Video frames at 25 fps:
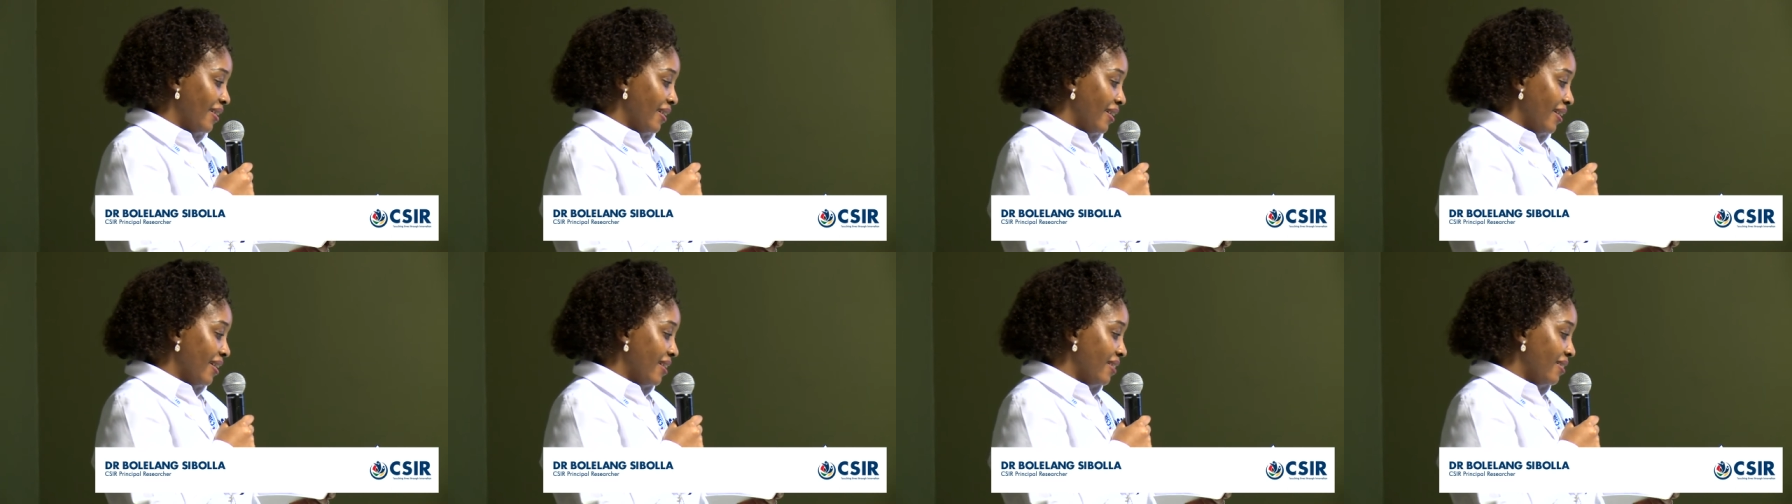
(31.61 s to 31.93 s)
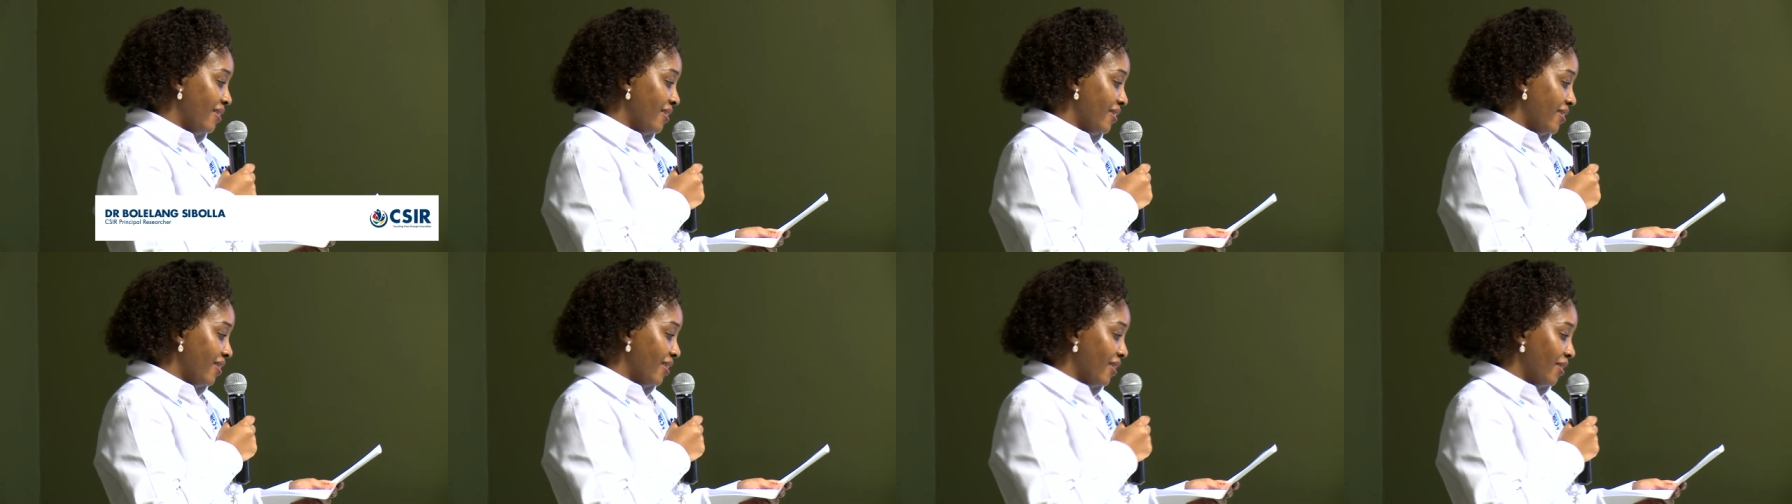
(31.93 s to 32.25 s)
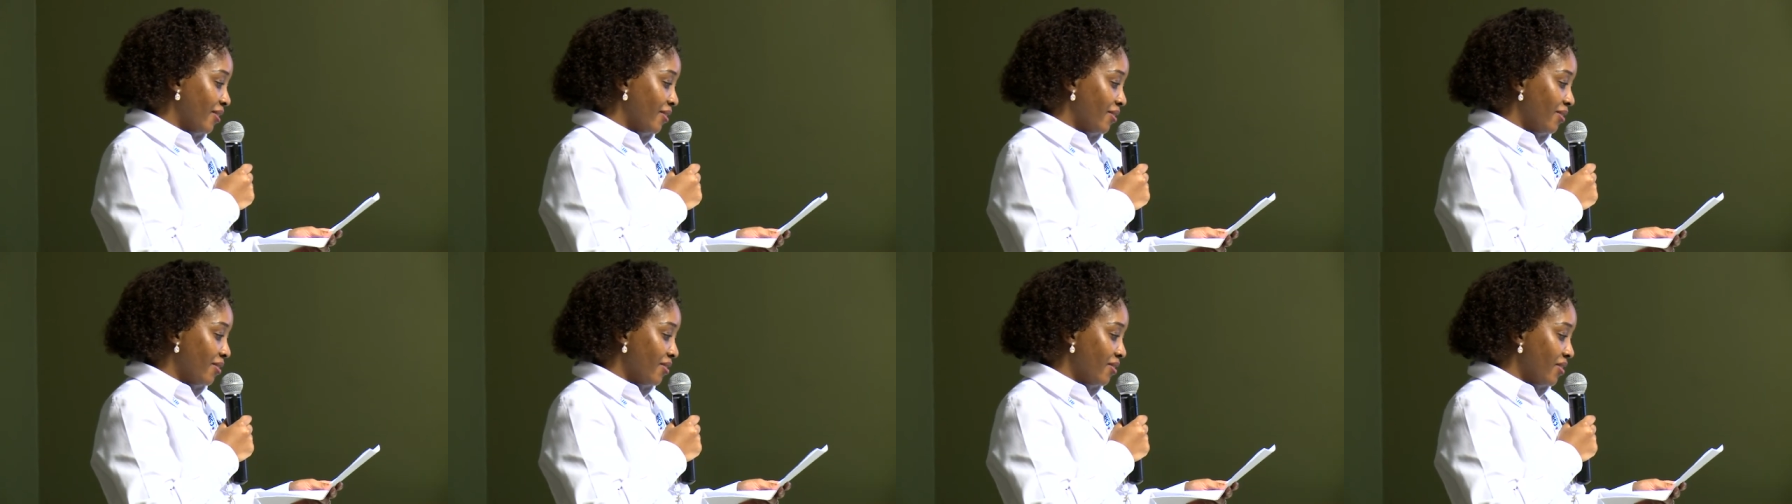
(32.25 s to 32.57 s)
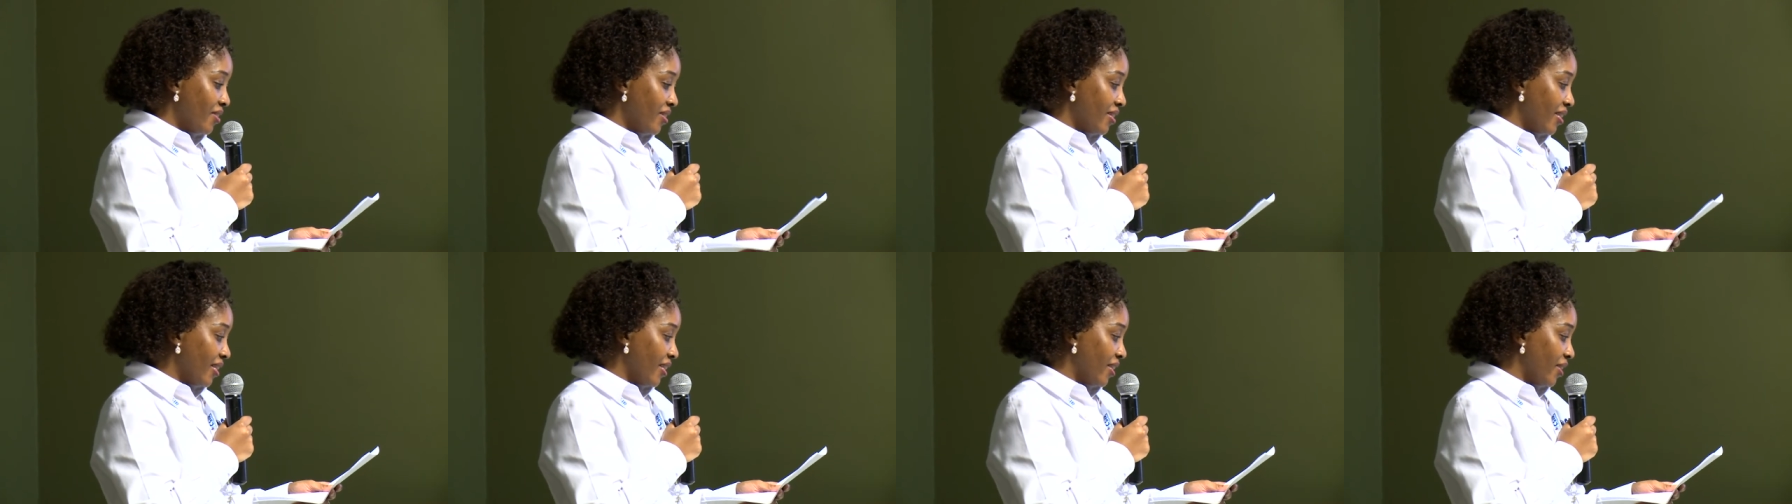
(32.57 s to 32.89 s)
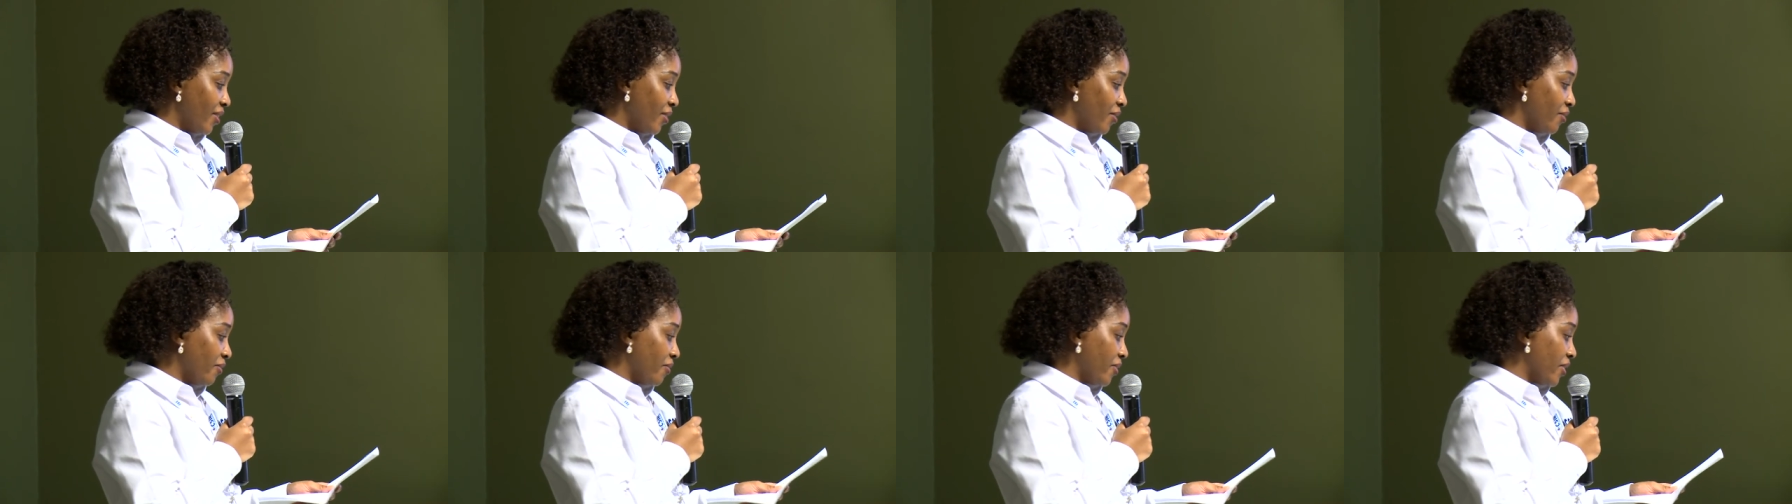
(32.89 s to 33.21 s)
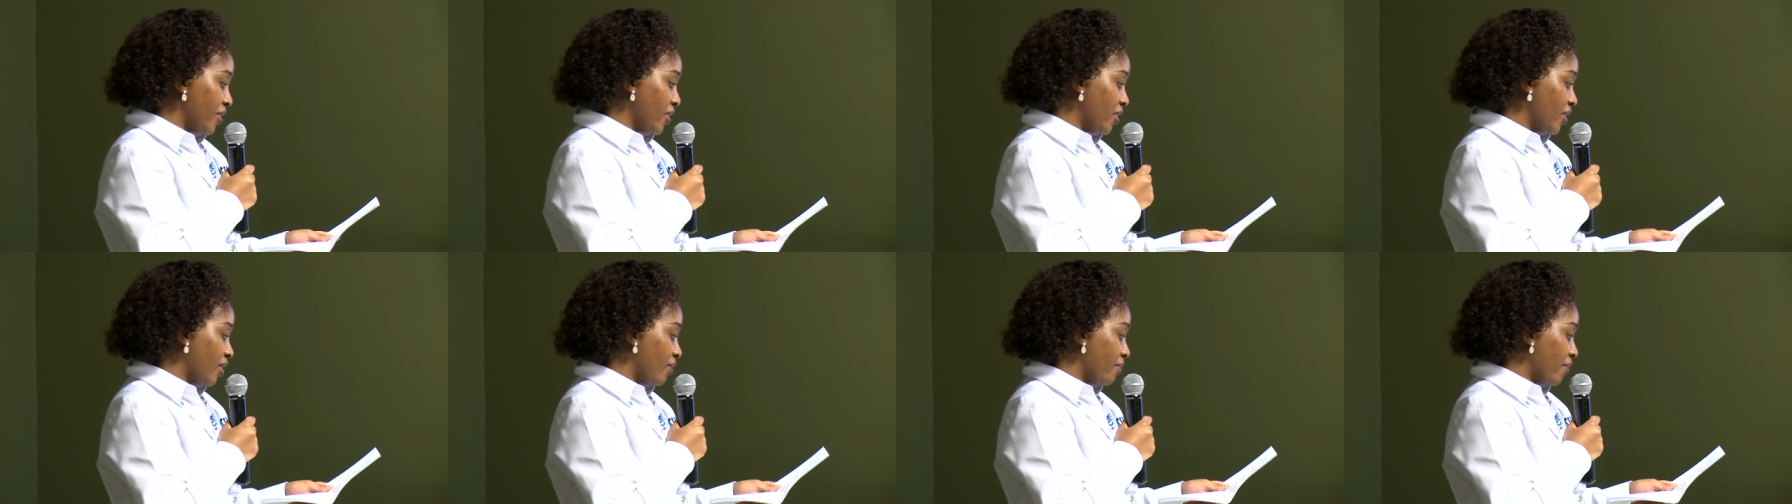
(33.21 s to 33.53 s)
and the Technology and
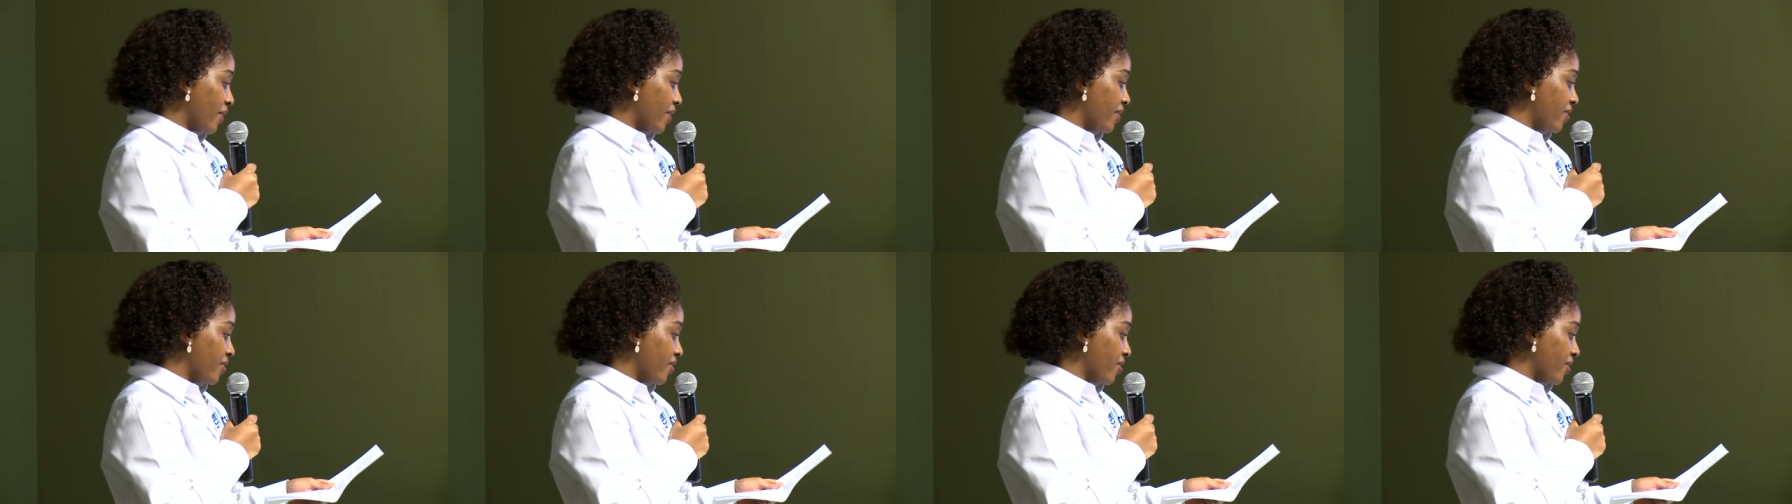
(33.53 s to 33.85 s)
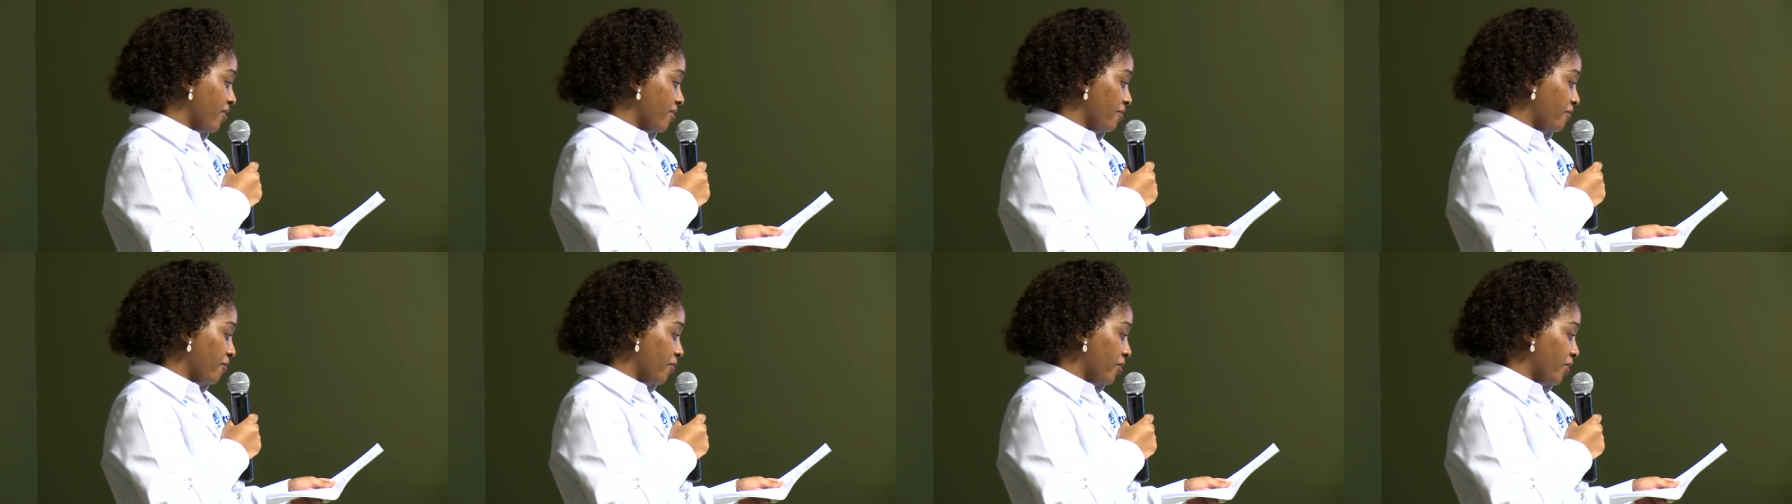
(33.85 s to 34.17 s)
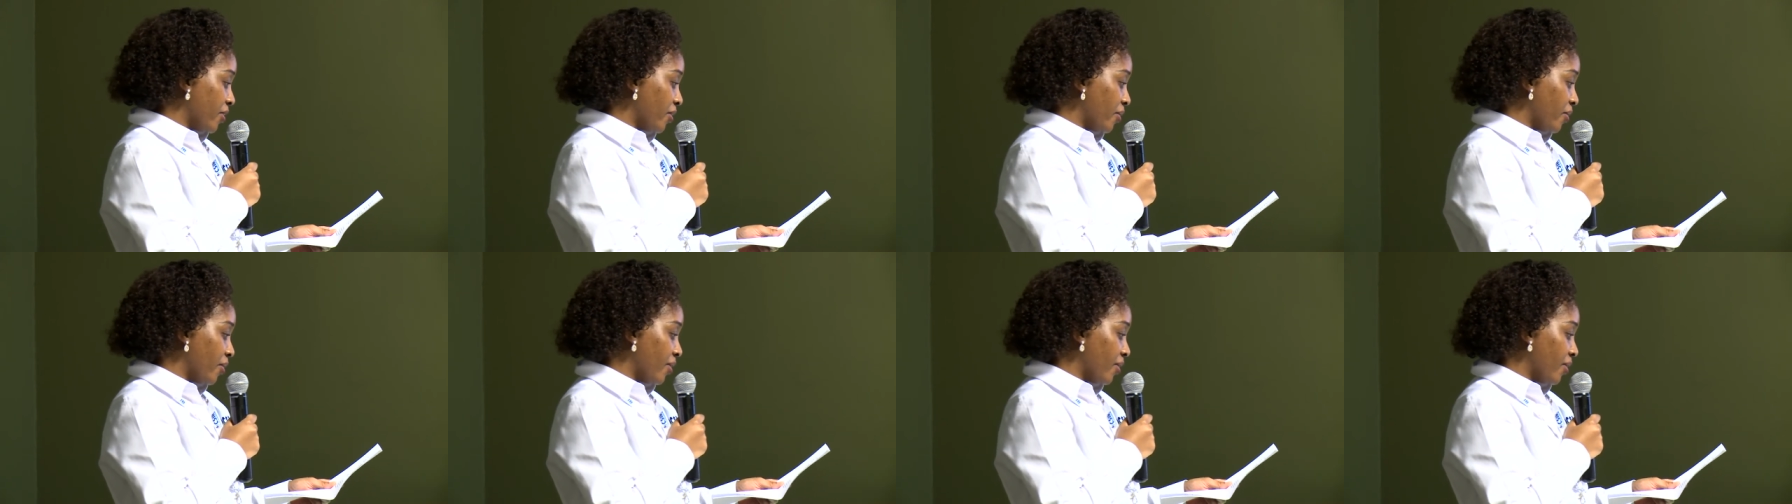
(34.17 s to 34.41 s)
Innovation Manager for the